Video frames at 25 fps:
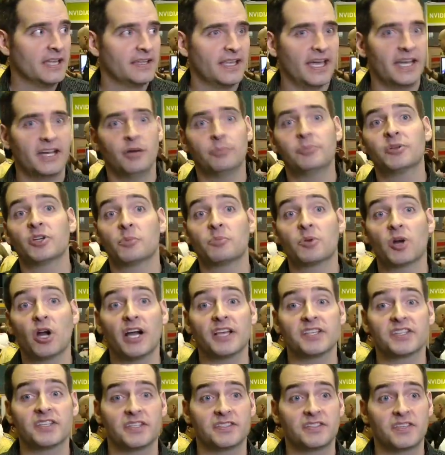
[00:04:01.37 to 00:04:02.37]
That upped our
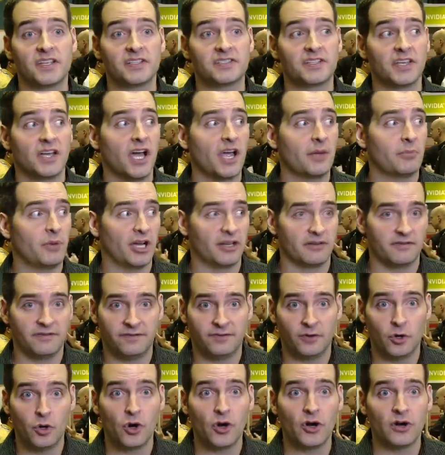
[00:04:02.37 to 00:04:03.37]
processing time on
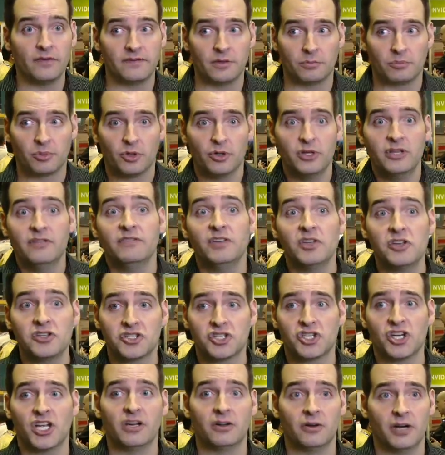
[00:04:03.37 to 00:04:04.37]
4 of the
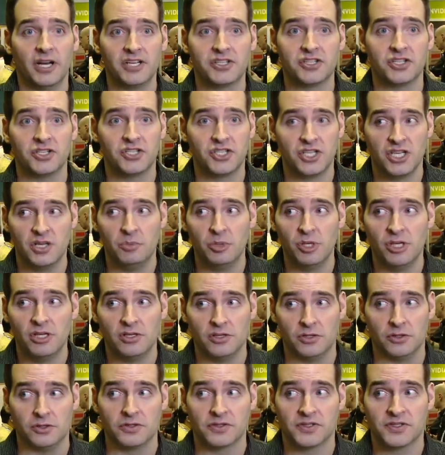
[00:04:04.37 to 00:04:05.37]
previous generation
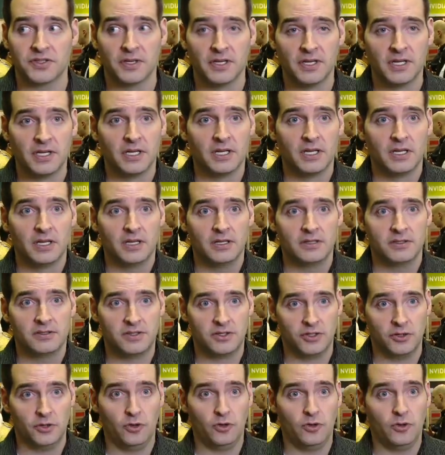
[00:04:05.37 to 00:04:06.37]
GPUs
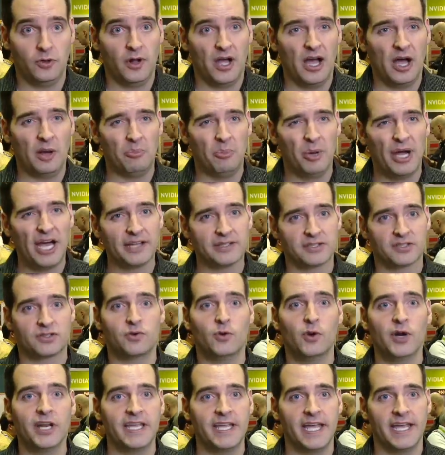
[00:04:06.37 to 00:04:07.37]
to about
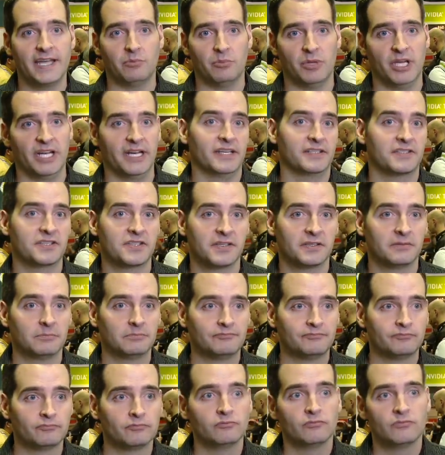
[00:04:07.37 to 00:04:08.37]
28 minutes.
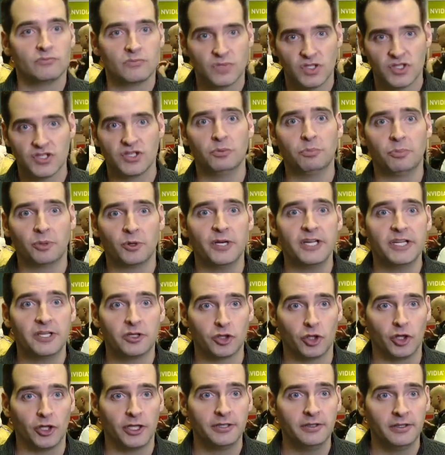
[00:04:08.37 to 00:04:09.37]
Still pretty
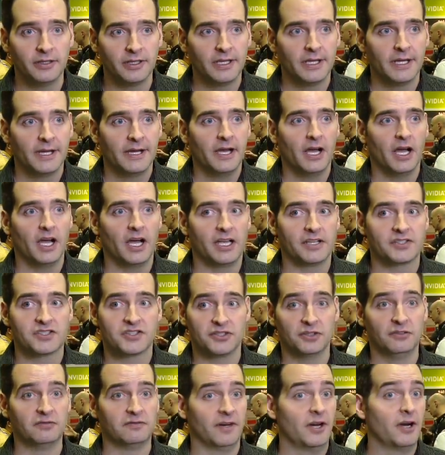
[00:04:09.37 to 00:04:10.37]
good,
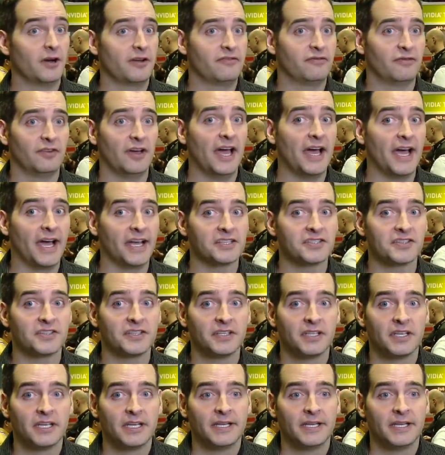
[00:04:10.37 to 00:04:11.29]
still very fast.